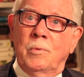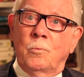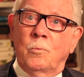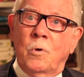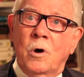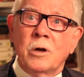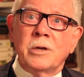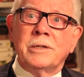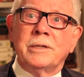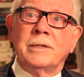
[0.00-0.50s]

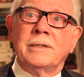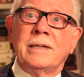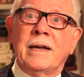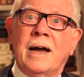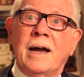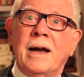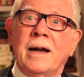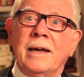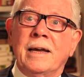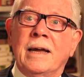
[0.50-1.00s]
want to
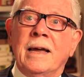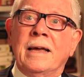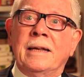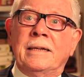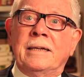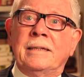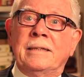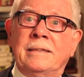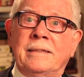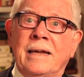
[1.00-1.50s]
die
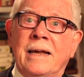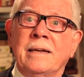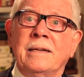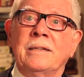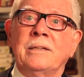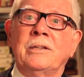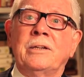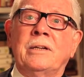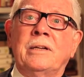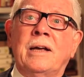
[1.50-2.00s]
and
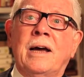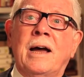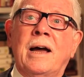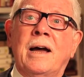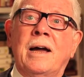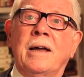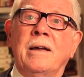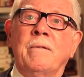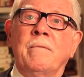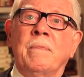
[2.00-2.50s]
intend to
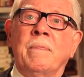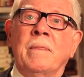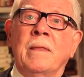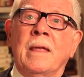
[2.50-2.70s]
die,